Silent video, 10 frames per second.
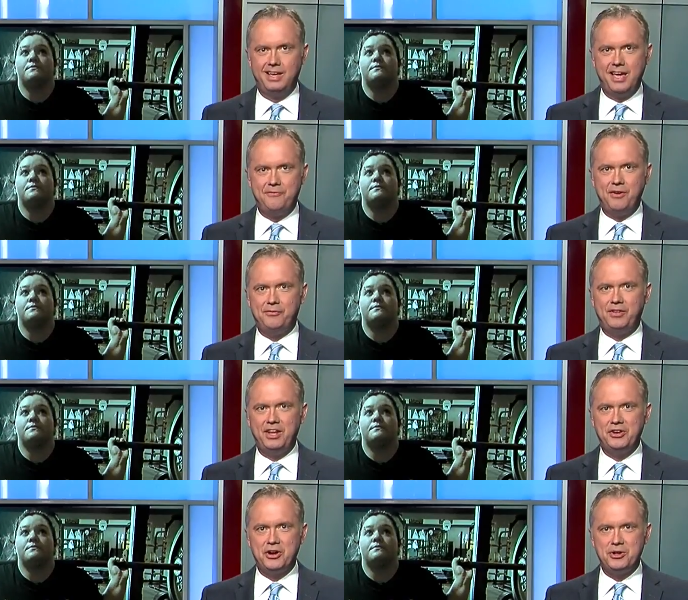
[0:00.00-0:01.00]
Speaker 1: A
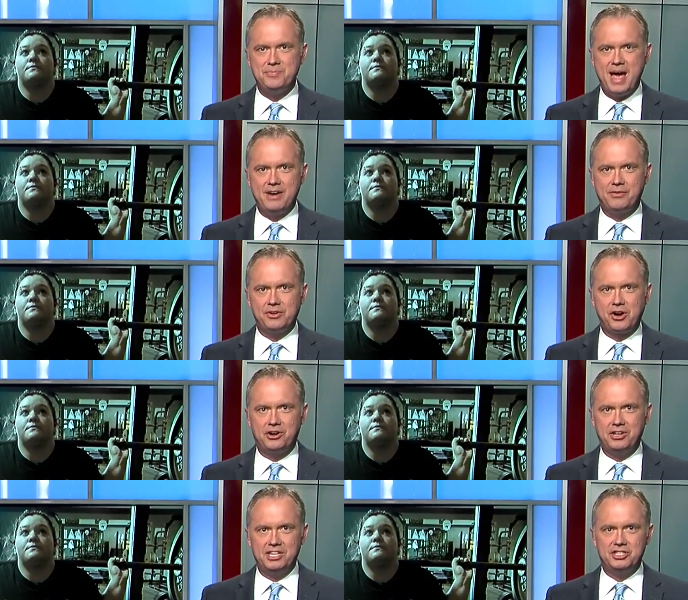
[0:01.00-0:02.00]
15-year-old Mannford
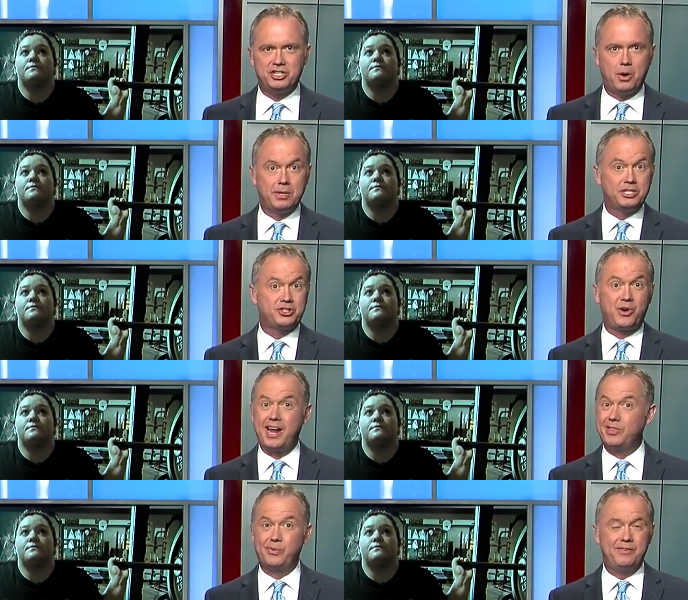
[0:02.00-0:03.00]
girl is showing
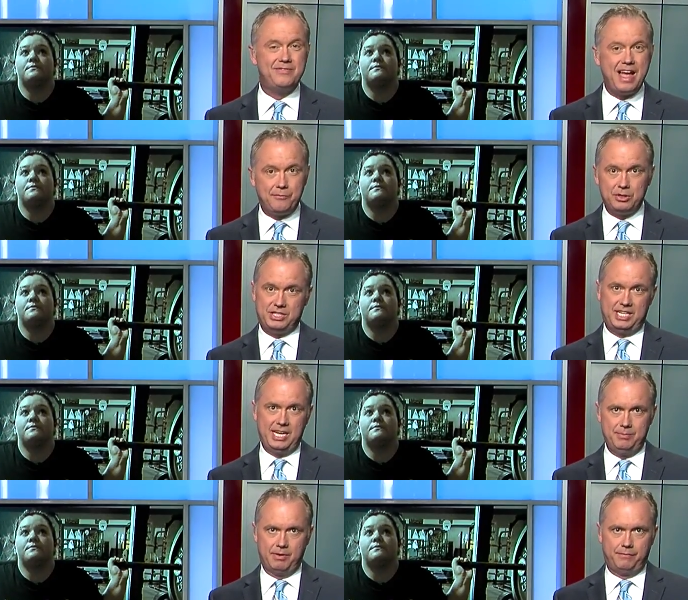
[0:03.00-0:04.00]
strength we've never
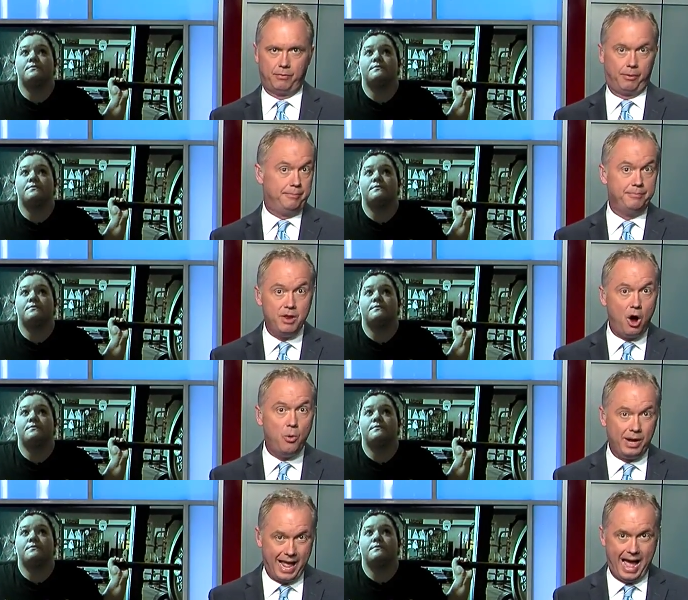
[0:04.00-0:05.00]
seen before. No
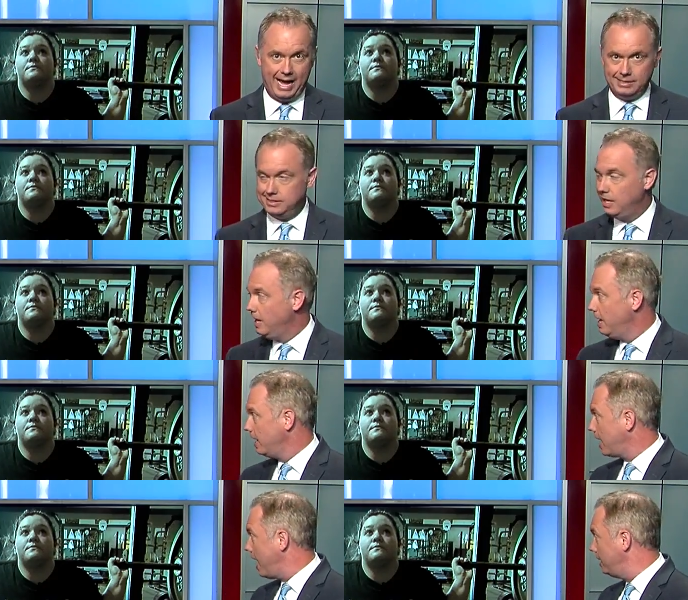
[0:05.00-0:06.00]
one has.
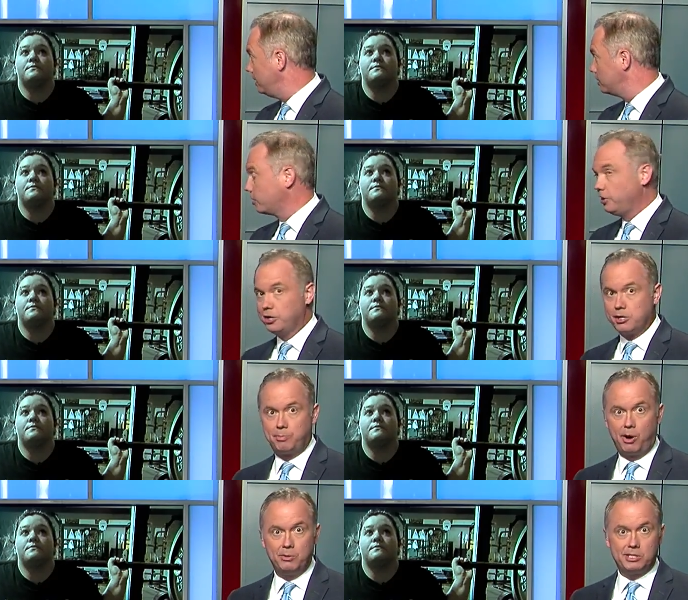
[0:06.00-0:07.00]
Caitlin
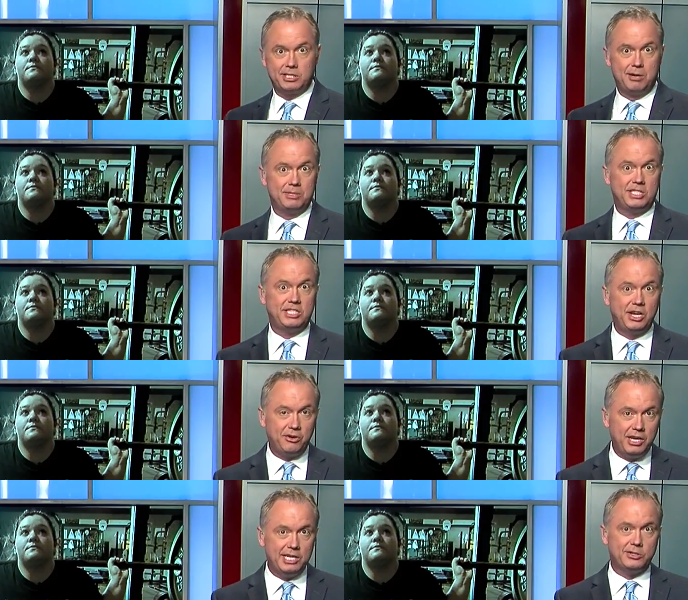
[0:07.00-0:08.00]
Cook broke some
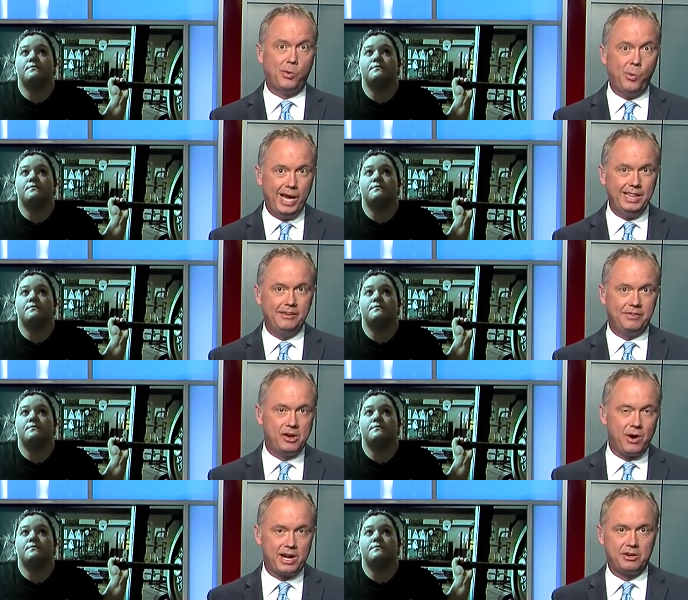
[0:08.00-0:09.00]
serious
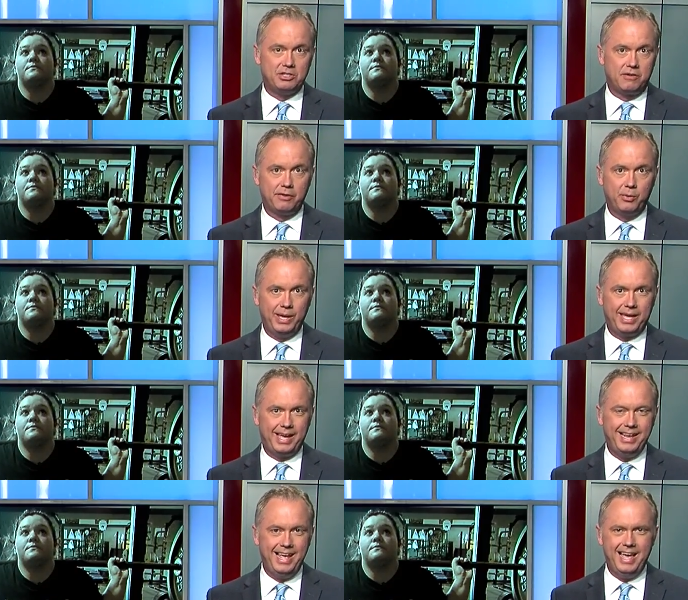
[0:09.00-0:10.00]
weightlifting records over the
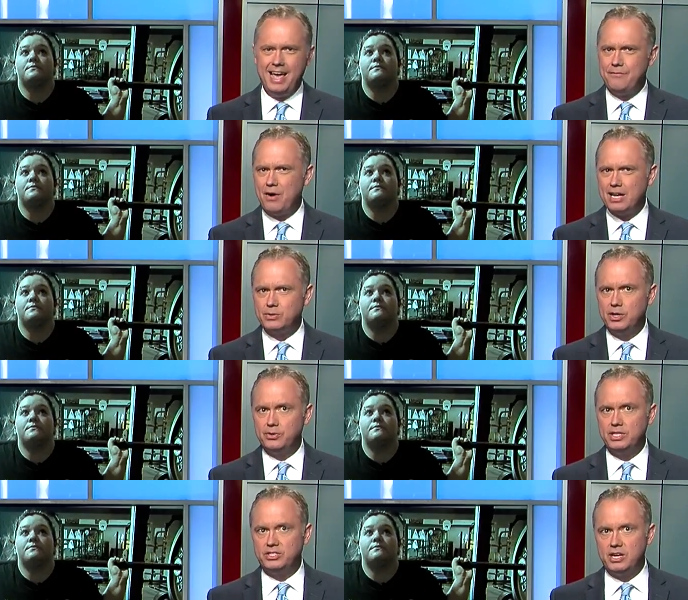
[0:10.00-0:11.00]
weekend, and Fox
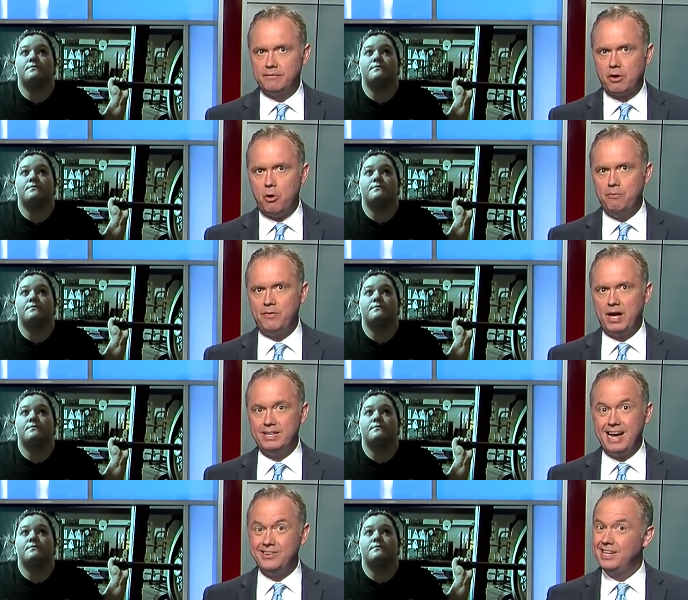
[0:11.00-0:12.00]
23's Jeff Kolb
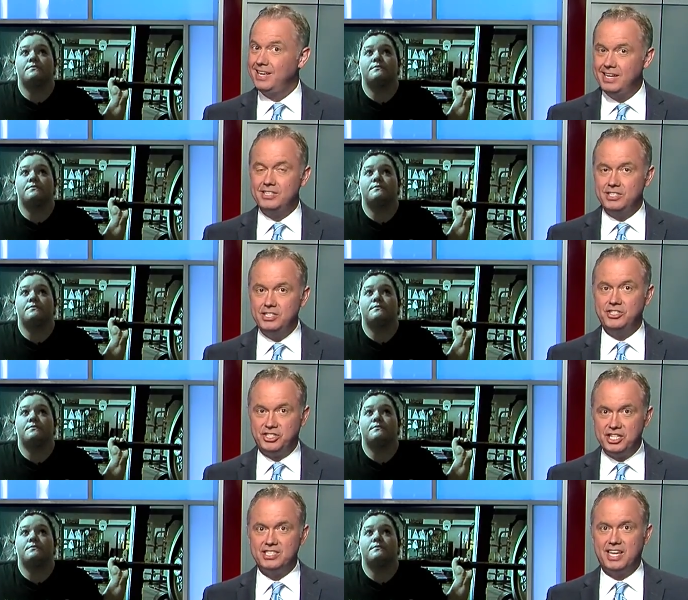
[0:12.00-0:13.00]
found out she's
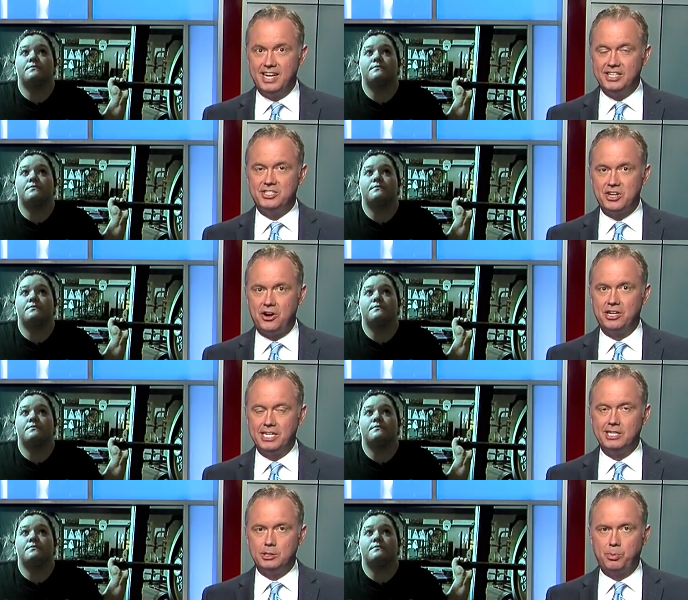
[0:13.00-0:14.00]
just getting started
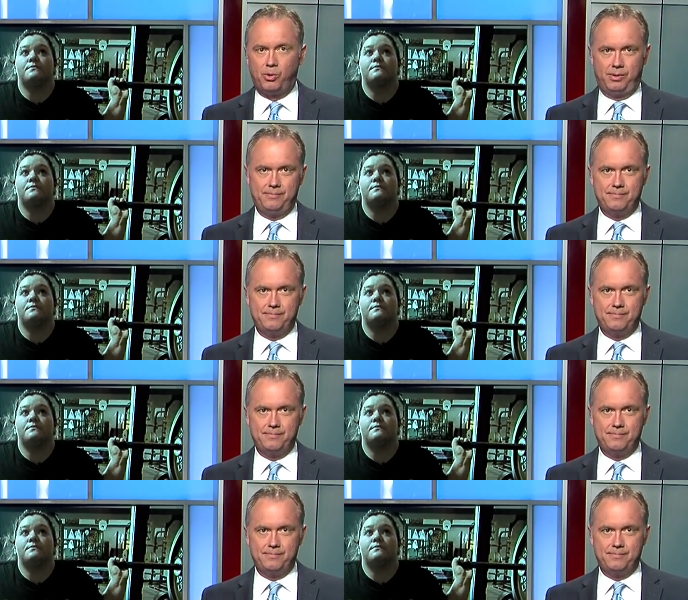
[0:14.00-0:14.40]
in the sport.